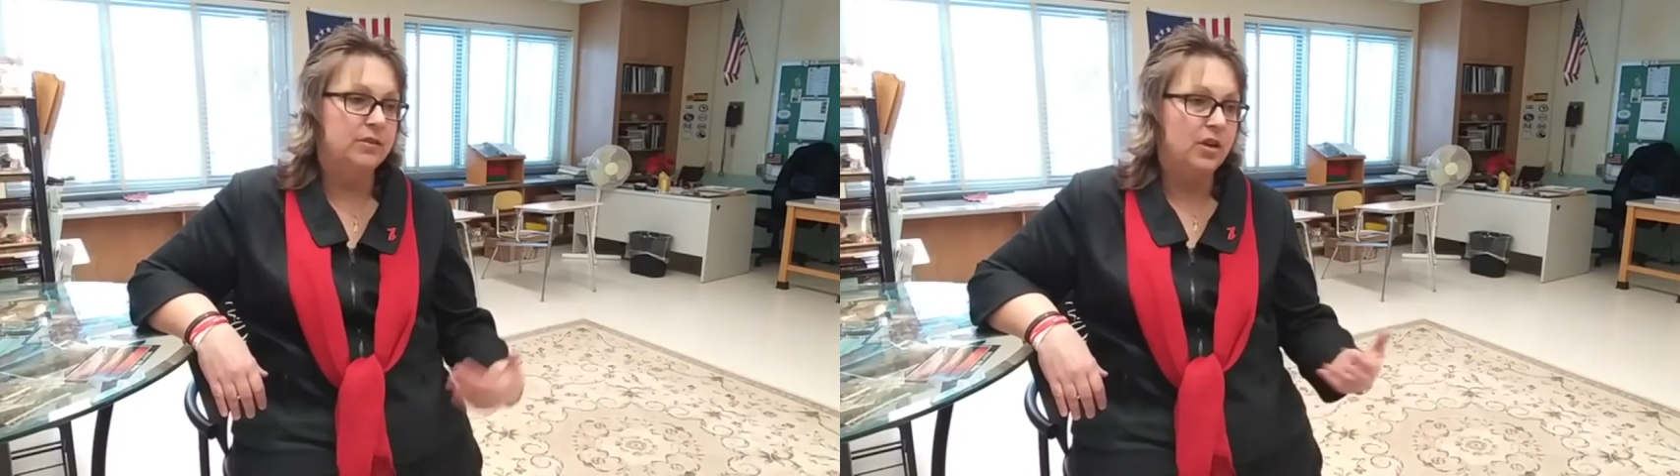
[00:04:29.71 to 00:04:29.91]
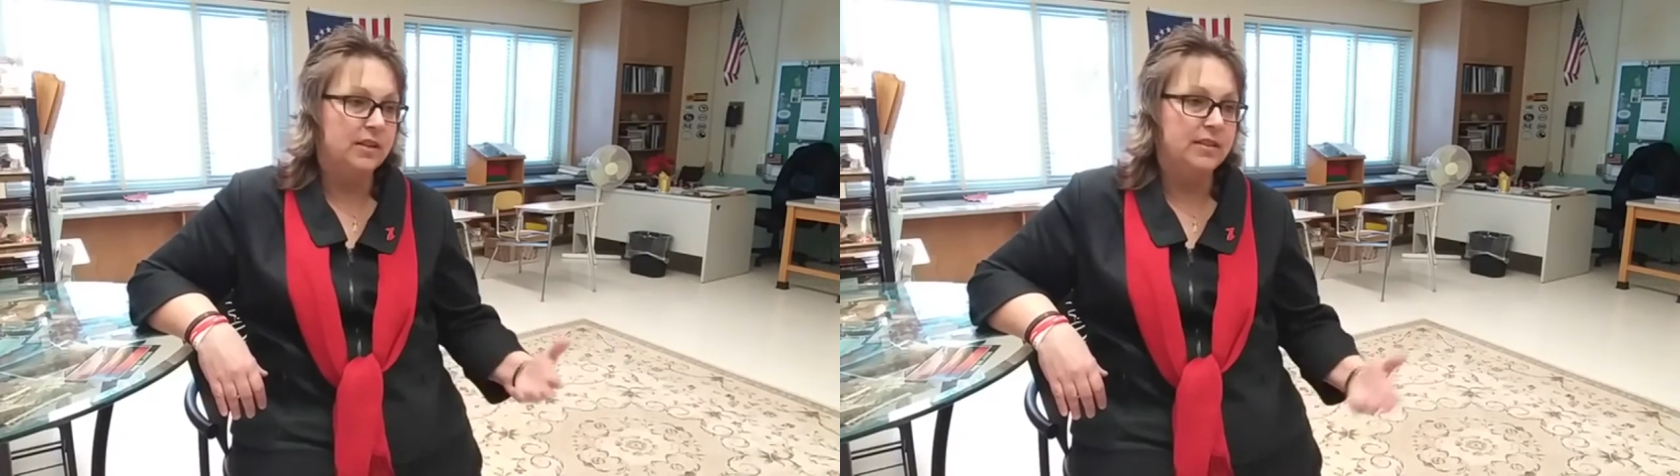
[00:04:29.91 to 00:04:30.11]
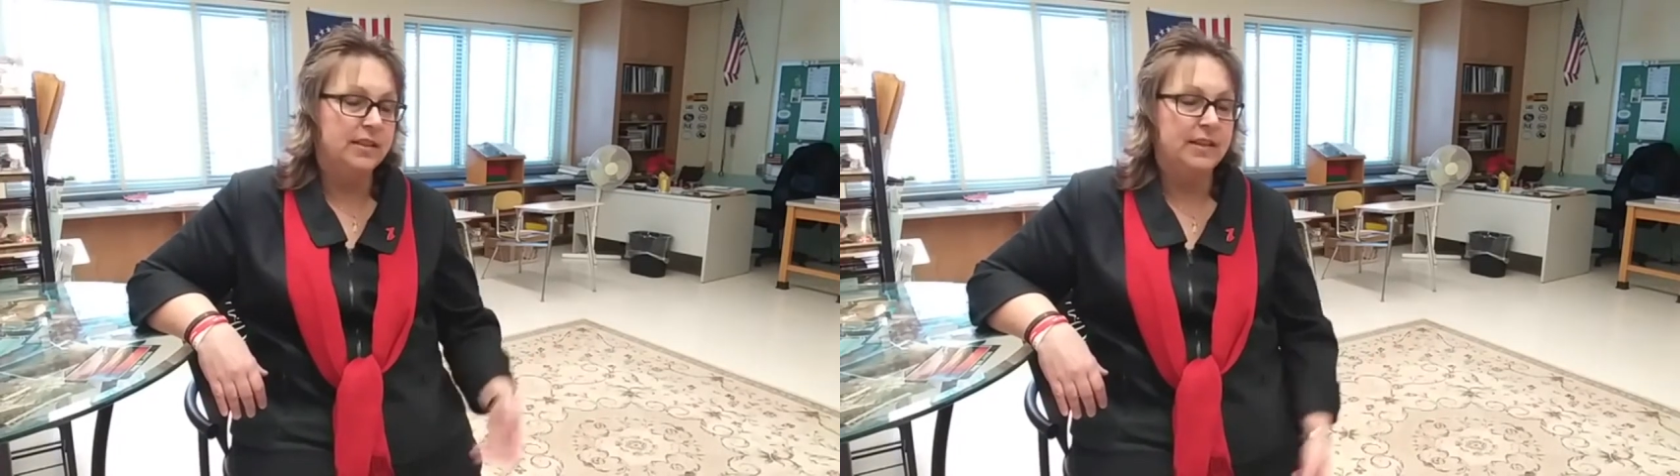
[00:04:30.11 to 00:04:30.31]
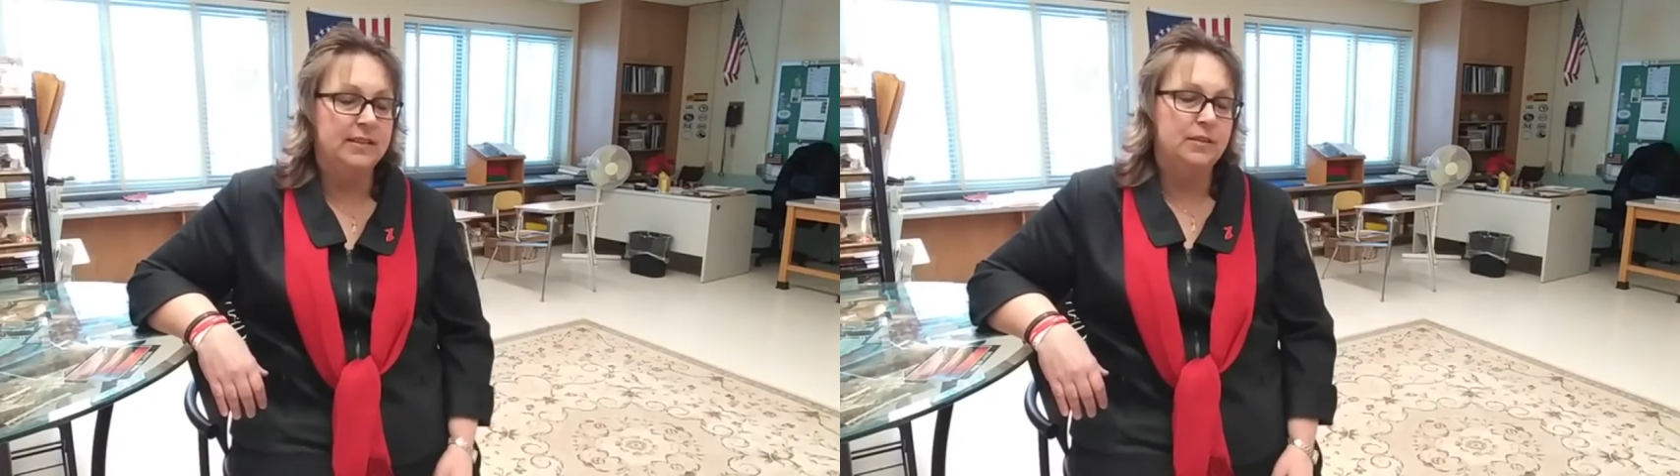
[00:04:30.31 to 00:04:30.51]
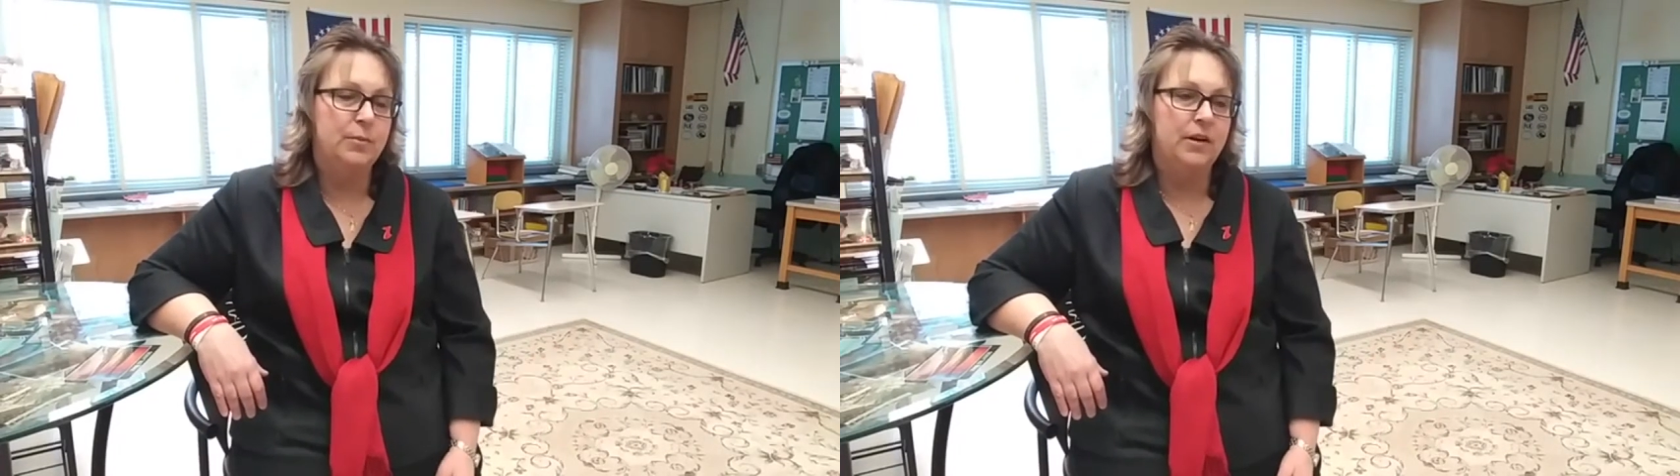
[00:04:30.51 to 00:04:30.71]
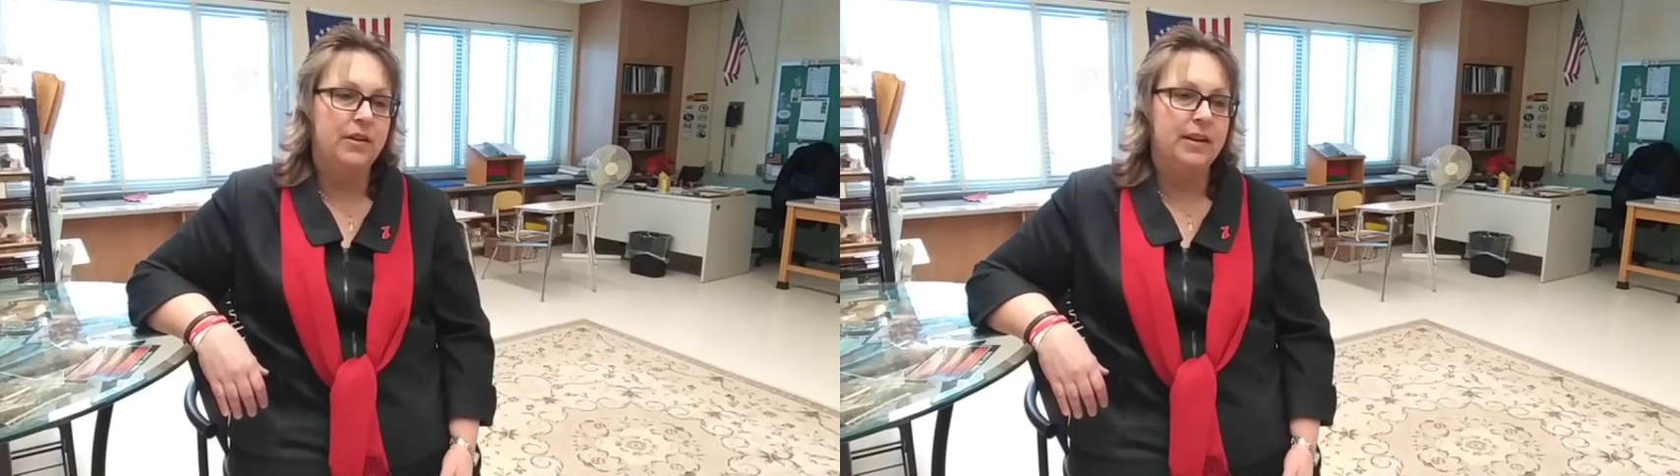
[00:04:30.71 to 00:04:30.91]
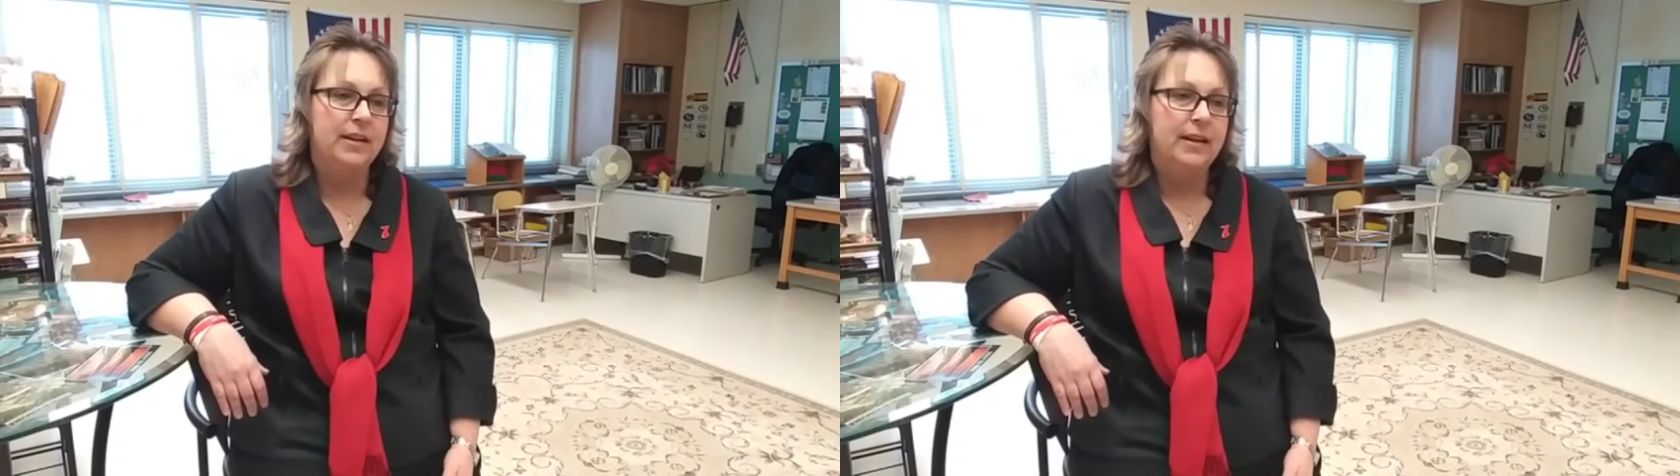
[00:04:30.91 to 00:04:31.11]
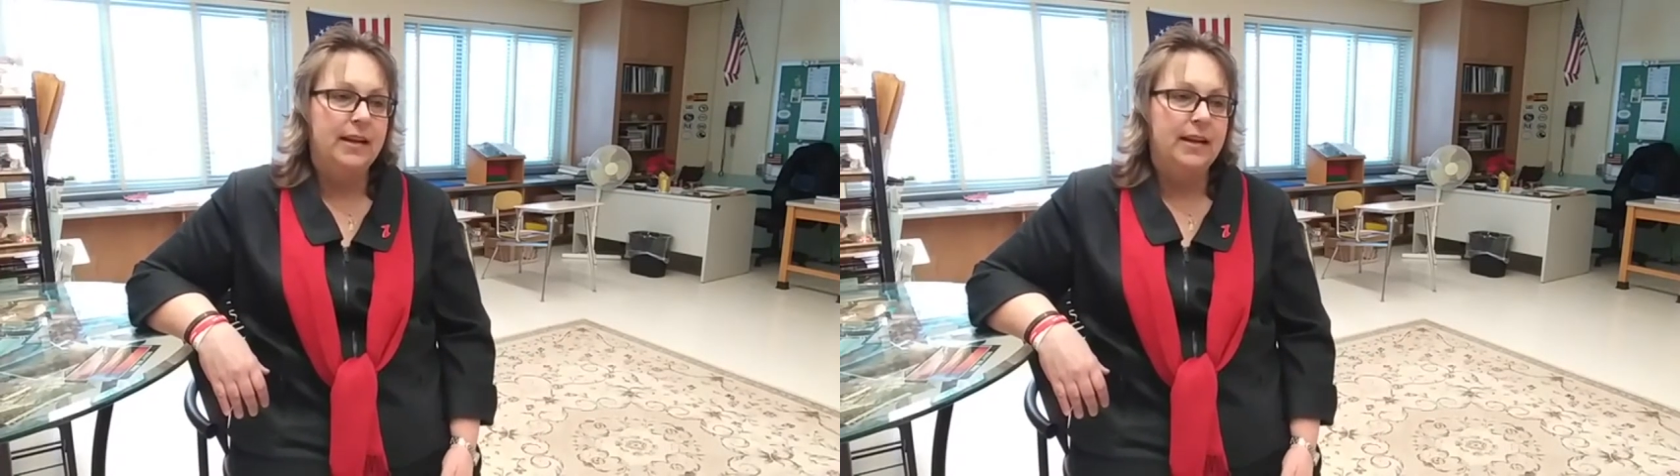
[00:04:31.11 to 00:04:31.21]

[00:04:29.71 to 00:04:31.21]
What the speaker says: talked to the kids about it,